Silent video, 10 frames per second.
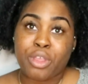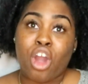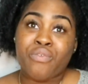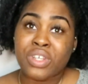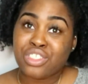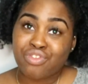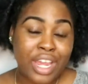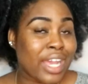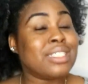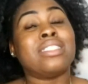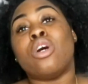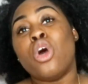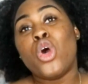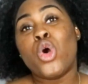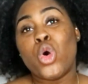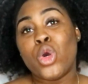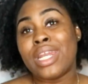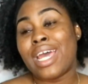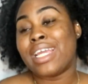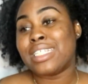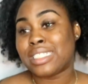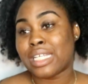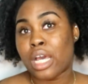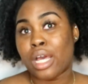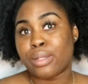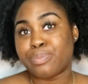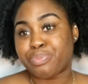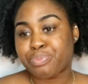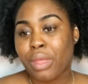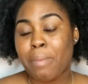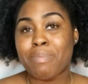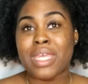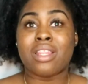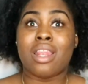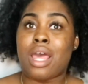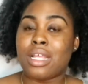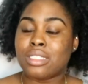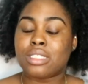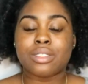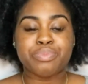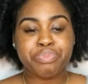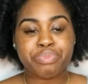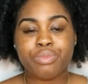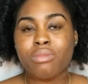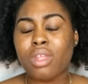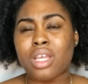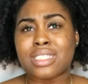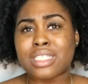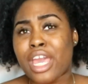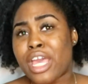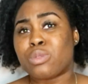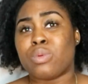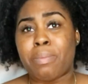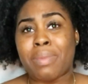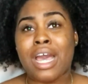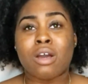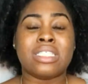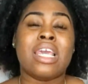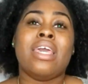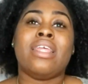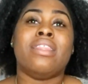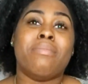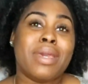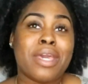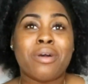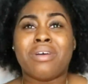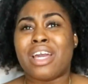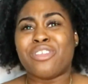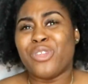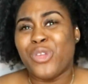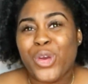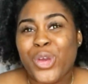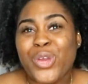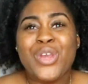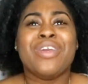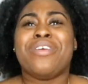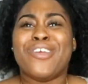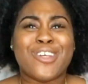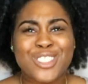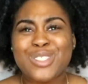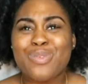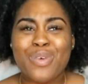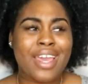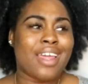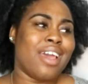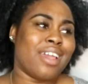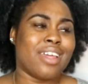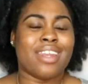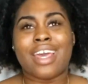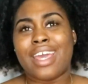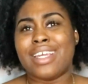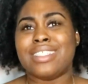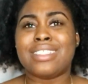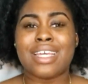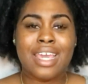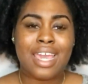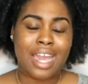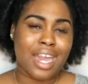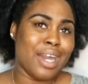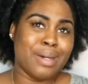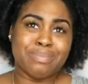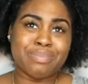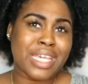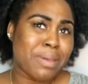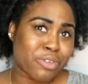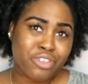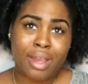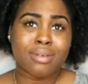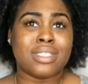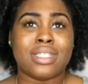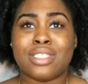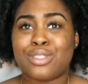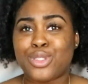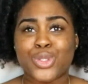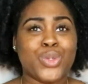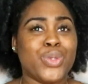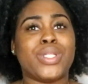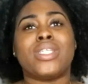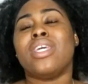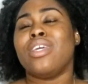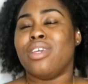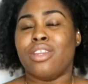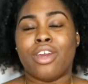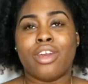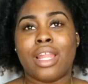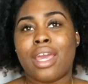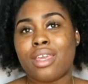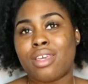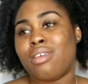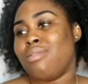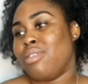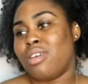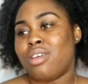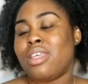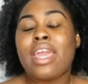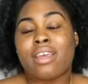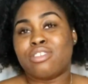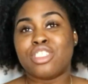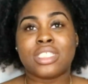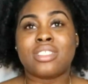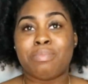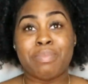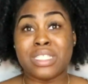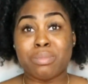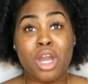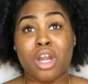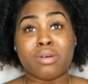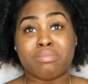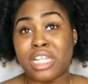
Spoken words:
office dress or nice mid-length skirt with a blouse. The male, I don't know, you know, just wear like a nice taper trousers, suit, you know, like, yeah, just be smart.